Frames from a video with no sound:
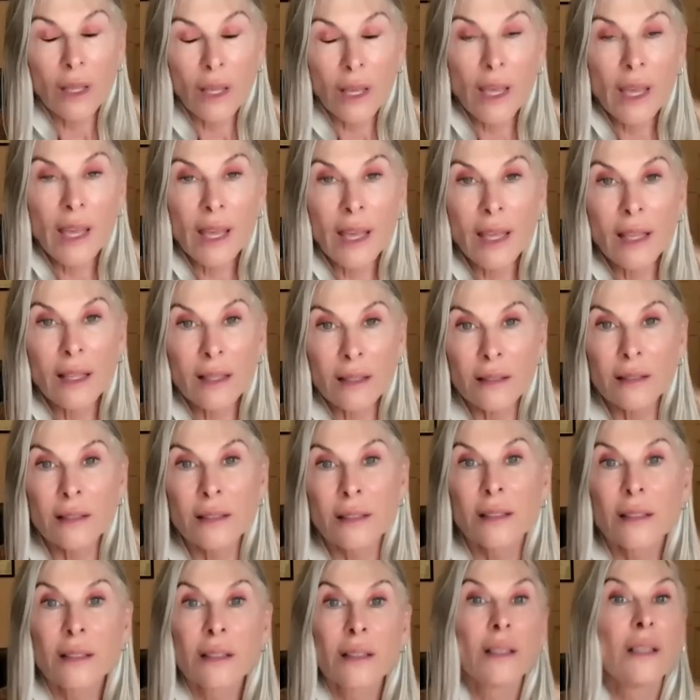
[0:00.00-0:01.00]

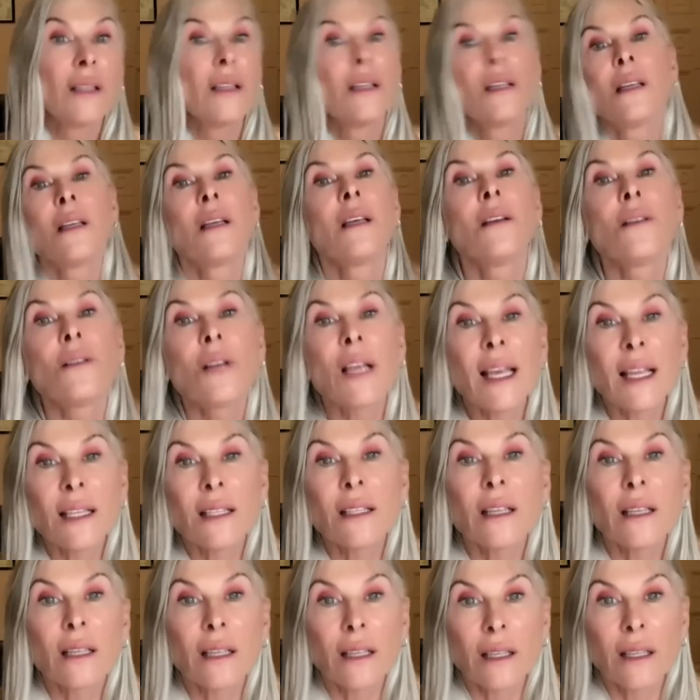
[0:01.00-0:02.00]

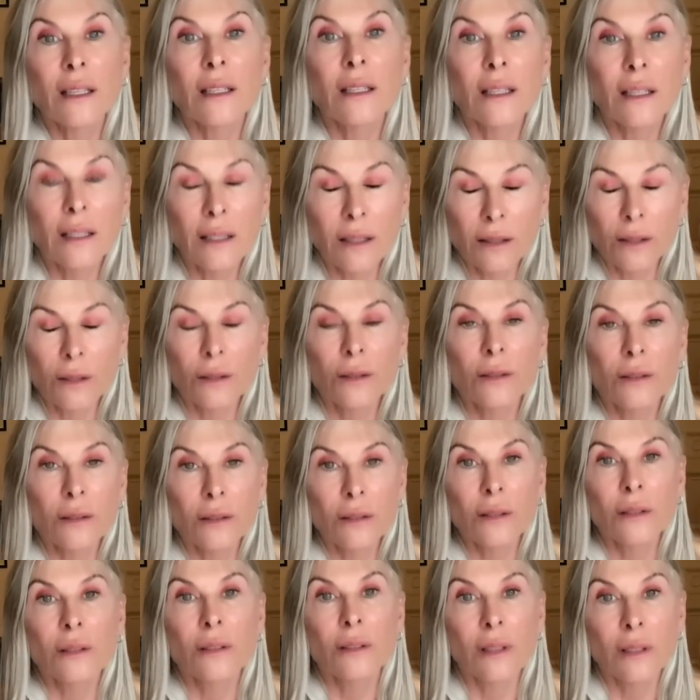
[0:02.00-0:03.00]

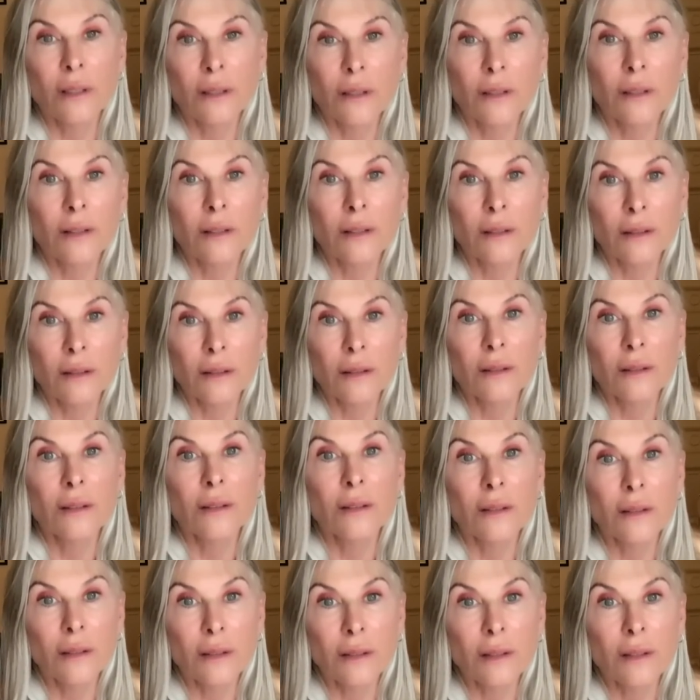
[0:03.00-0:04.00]

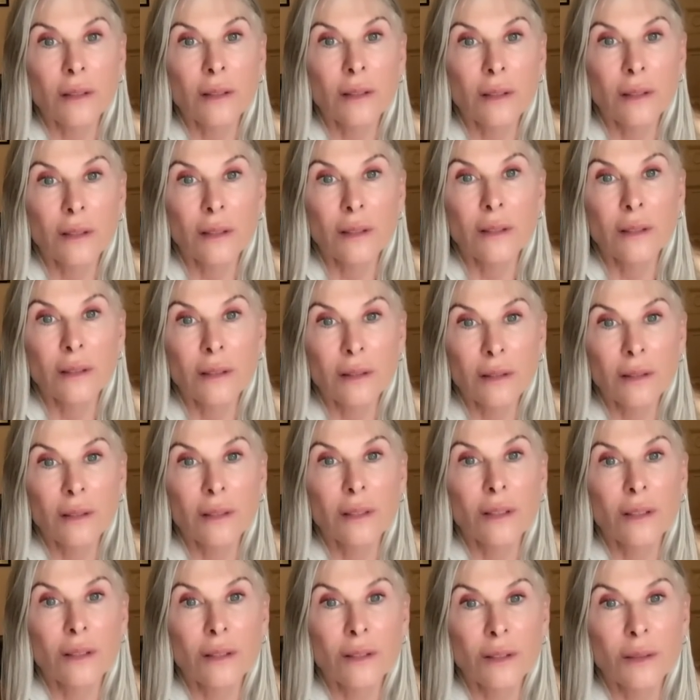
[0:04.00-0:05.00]

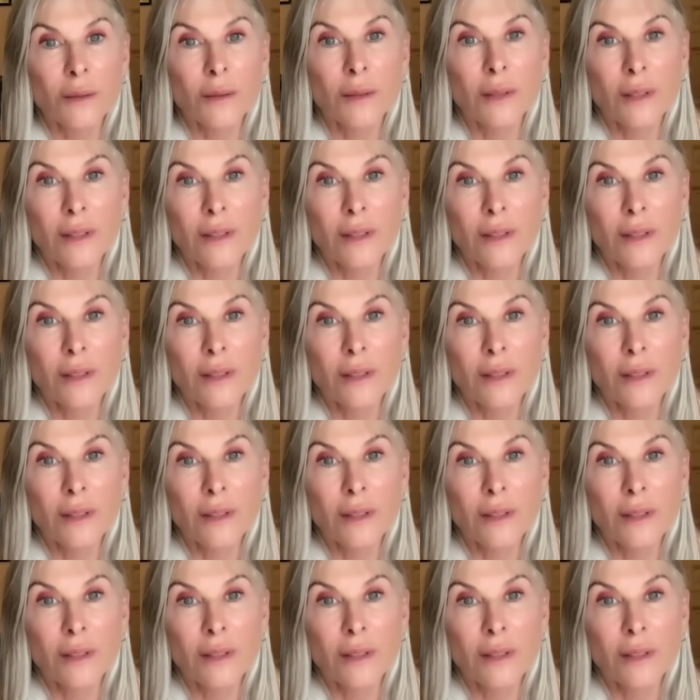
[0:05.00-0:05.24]
No words are spoken by the person on screen.